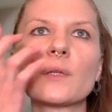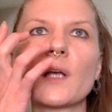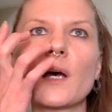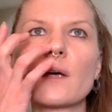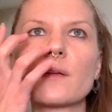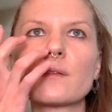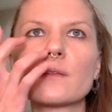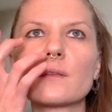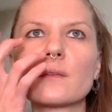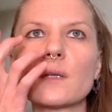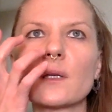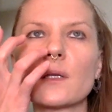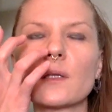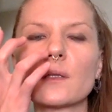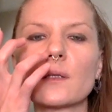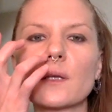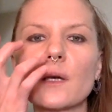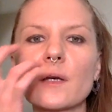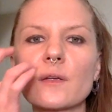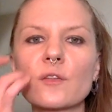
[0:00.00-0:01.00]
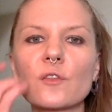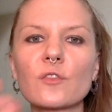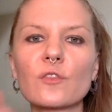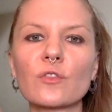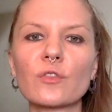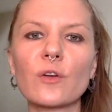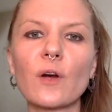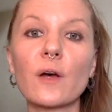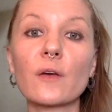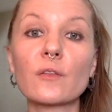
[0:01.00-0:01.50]
less and less
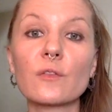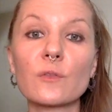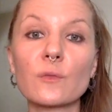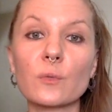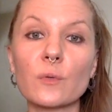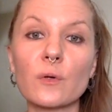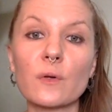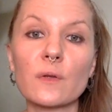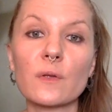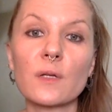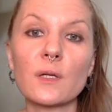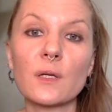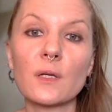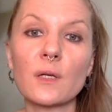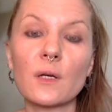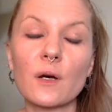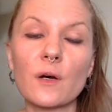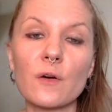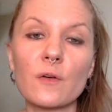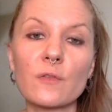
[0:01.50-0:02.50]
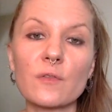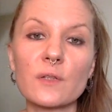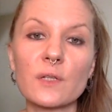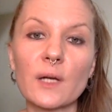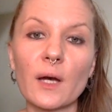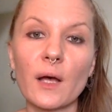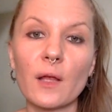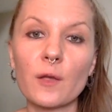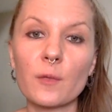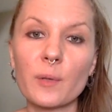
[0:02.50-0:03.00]
trustworthy of the
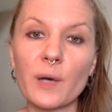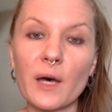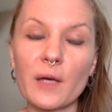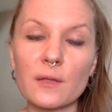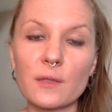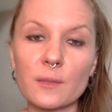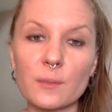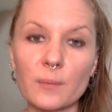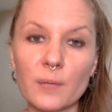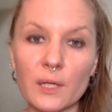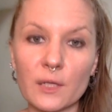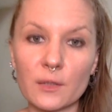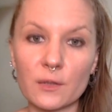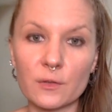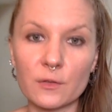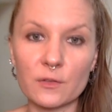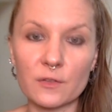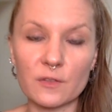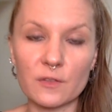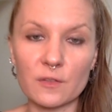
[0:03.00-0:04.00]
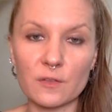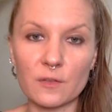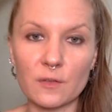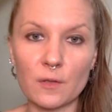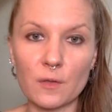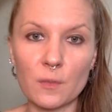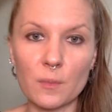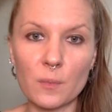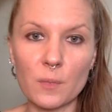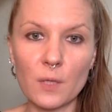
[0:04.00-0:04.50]
allopathic medical
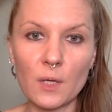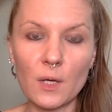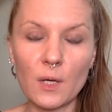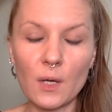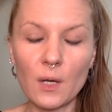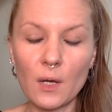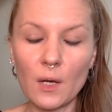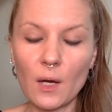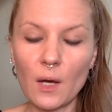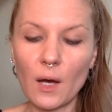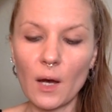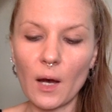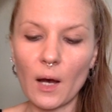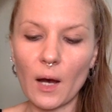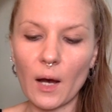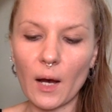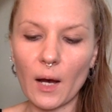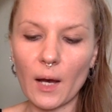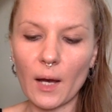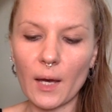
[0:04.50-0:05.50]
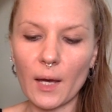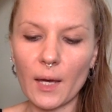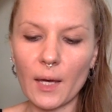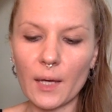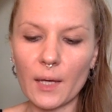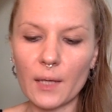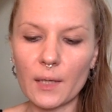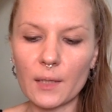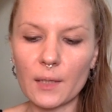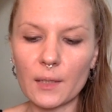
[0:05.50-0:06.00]
system,
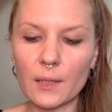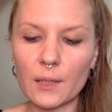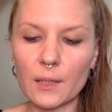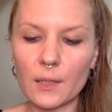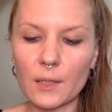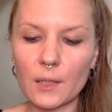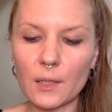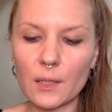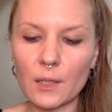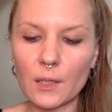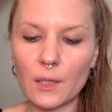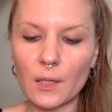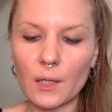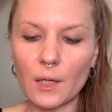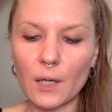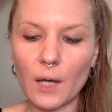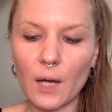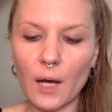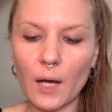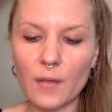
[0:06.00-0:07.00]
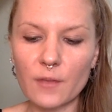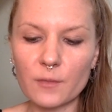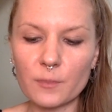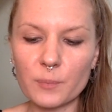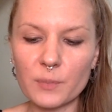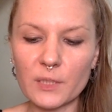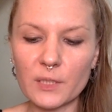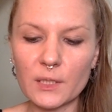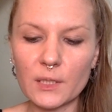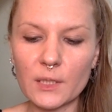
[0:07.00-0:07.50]
I I
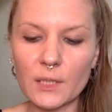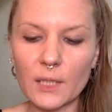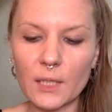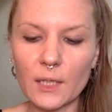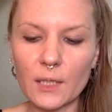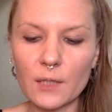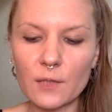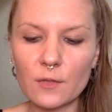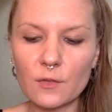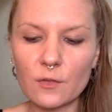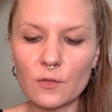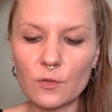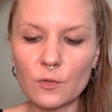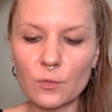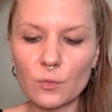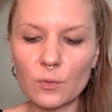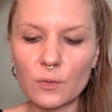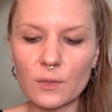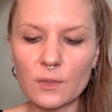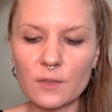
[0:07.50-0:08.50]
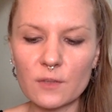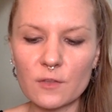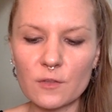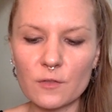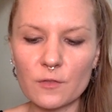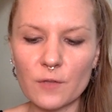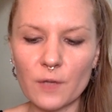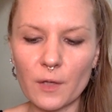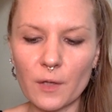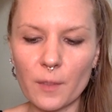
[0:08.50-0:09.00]
began to really
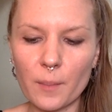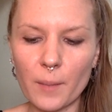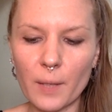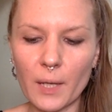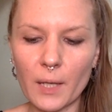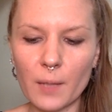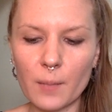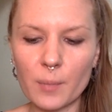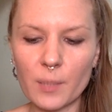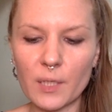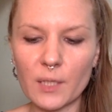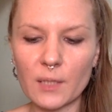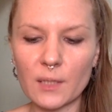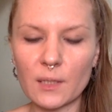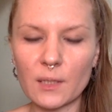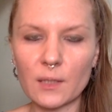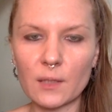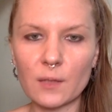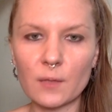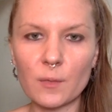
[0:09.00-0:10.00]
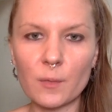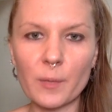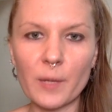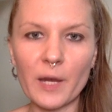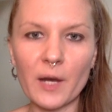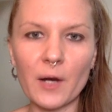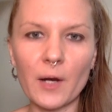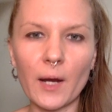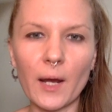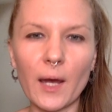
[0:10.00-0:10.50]
develop my opinion
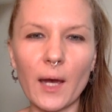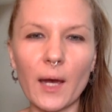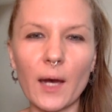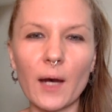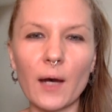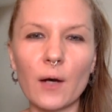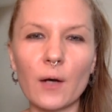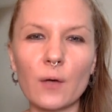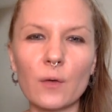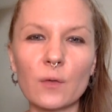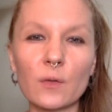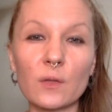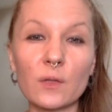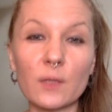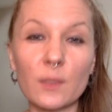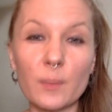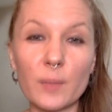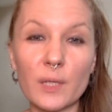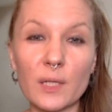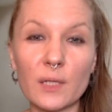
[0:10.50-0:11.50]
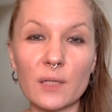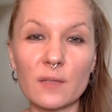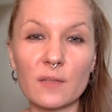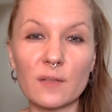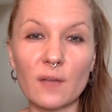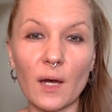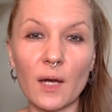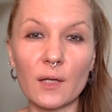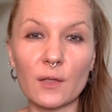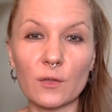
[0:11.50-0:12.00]
about how limited
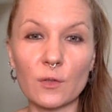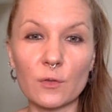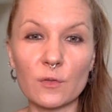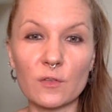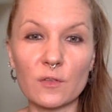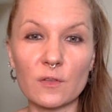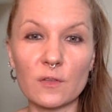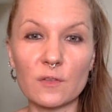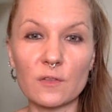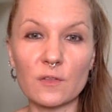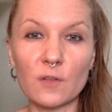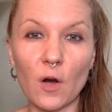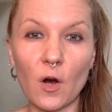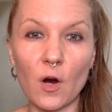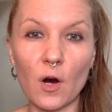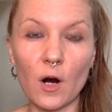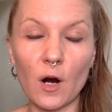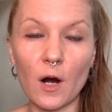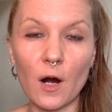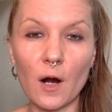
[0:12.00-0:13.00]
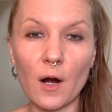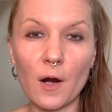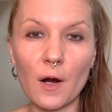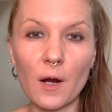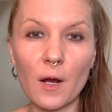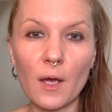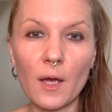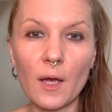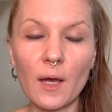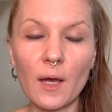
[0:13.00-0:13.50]
diagnoses are.
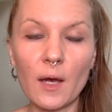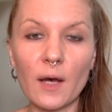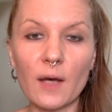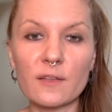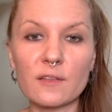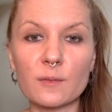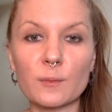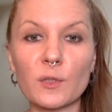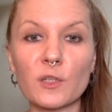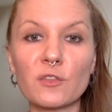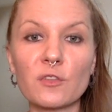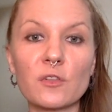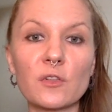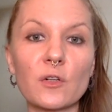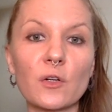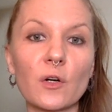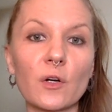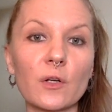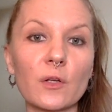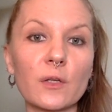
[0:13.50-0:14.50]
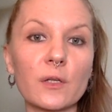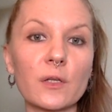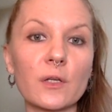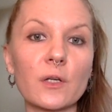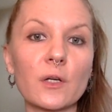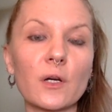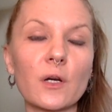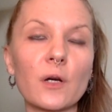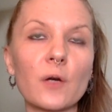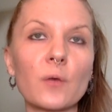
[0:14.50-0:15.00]
As I mentioned
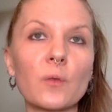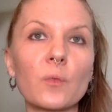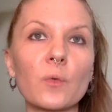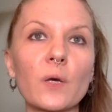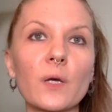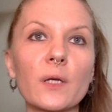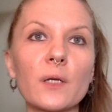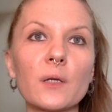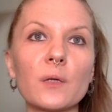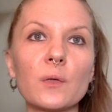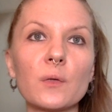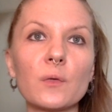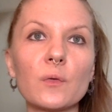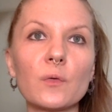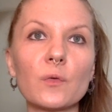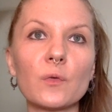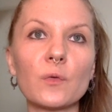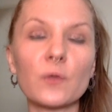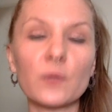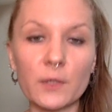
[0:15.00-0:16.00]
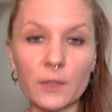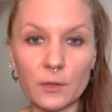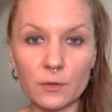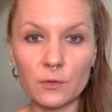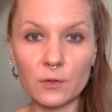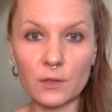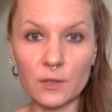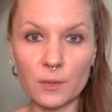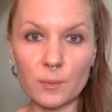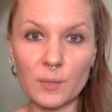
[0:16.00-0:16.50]
earlier, what it
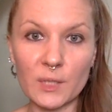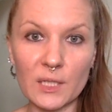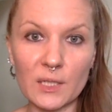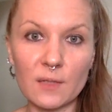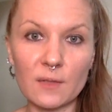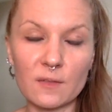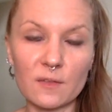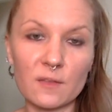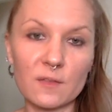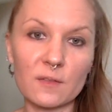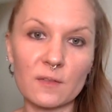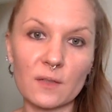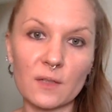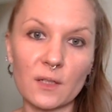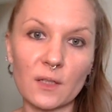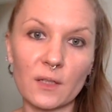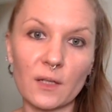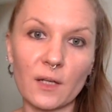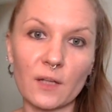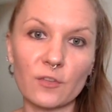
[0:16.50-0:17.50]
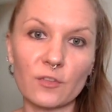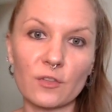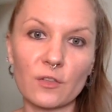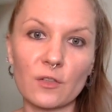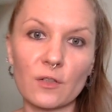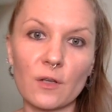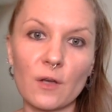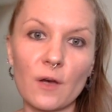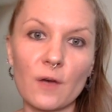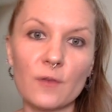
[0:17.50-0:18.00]
literally means is a
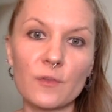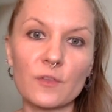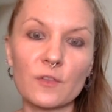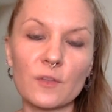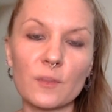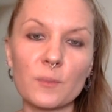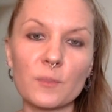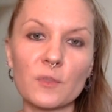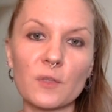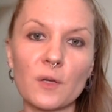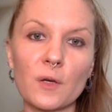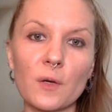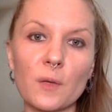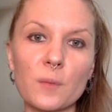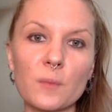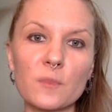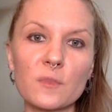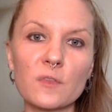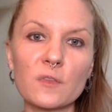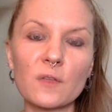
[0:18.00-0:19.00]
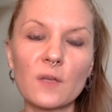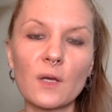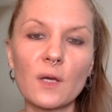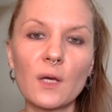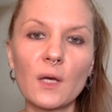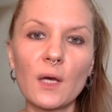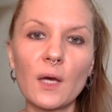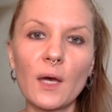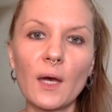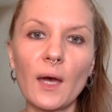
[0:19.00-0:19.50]
collection of symptoms.
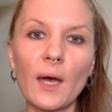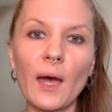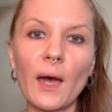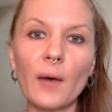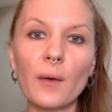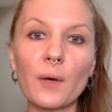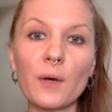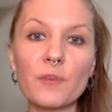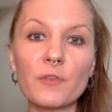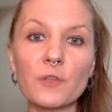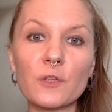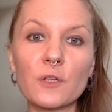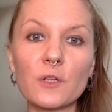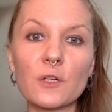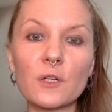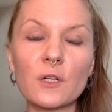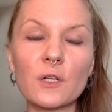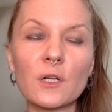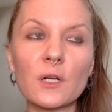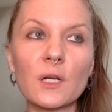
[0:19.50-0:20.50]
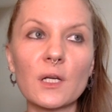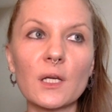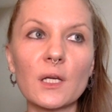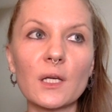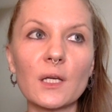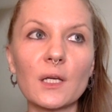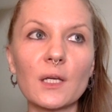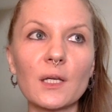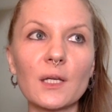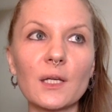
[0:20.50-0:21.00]
However,
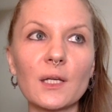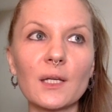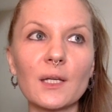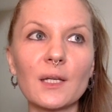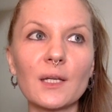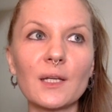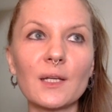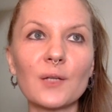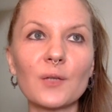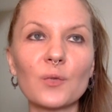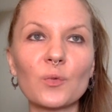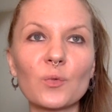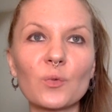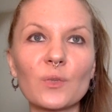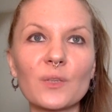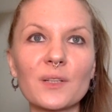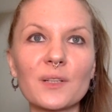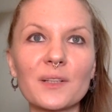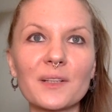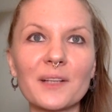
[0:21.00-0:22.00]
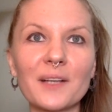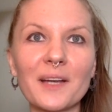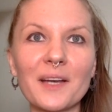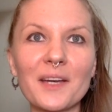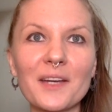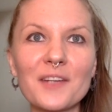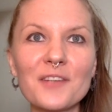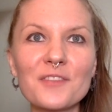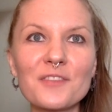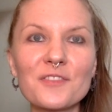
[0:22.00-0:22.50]
in real
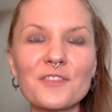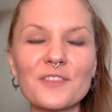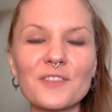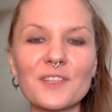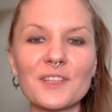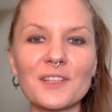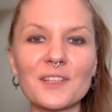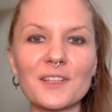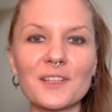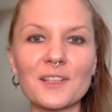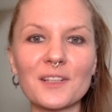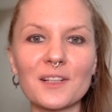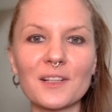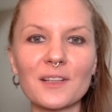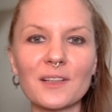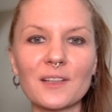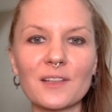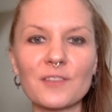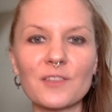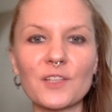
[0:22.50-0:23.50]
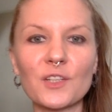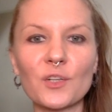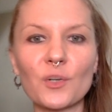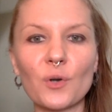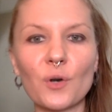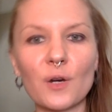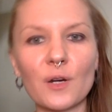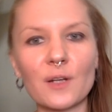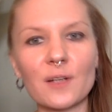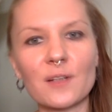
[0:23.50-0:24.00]
life, in a living
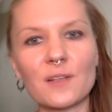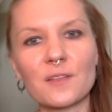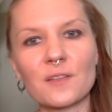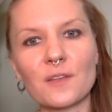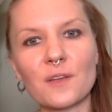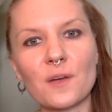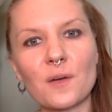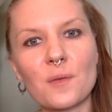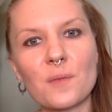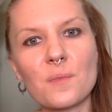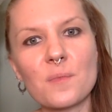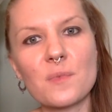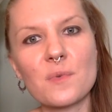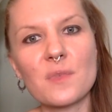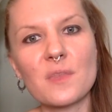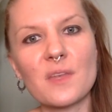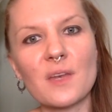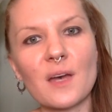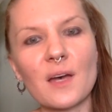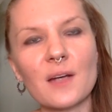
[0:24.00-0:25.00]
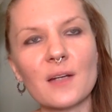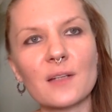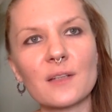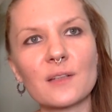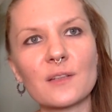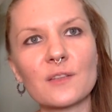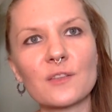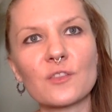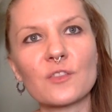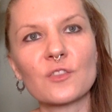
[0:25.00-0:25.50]
organism that
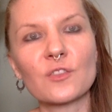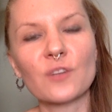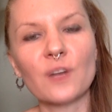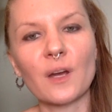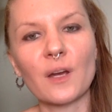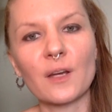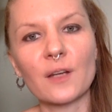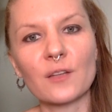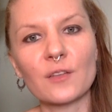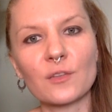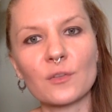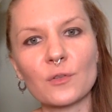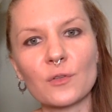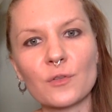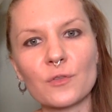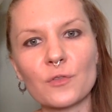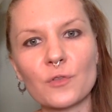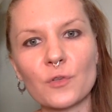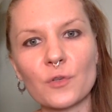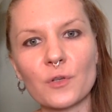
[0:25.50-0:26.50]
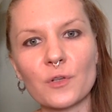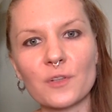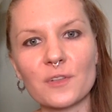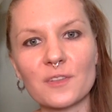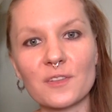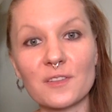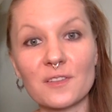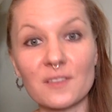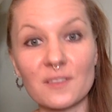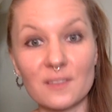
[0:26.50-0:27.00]
is trying to, of course,
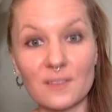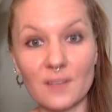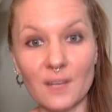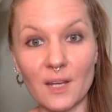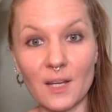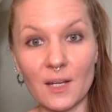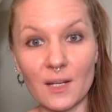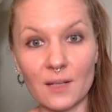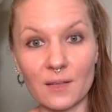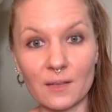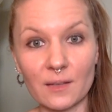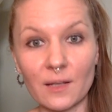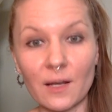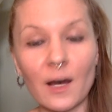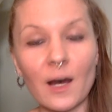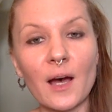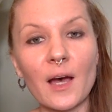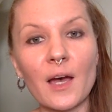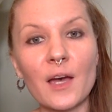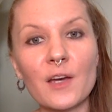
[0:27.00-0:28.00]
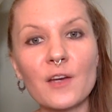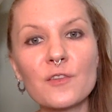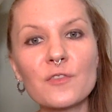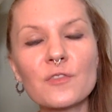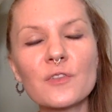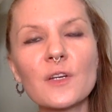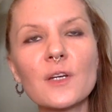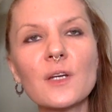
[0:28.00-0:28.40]
stay alive,